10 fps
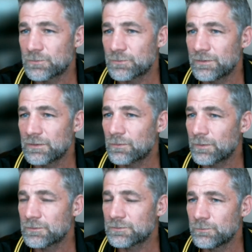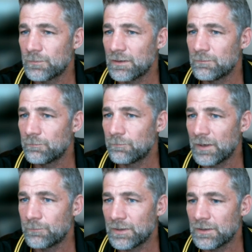driven careers
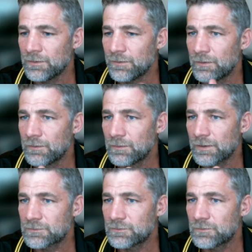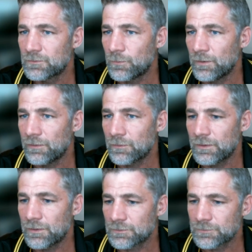might be in the next 20,
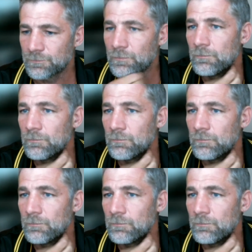30 years.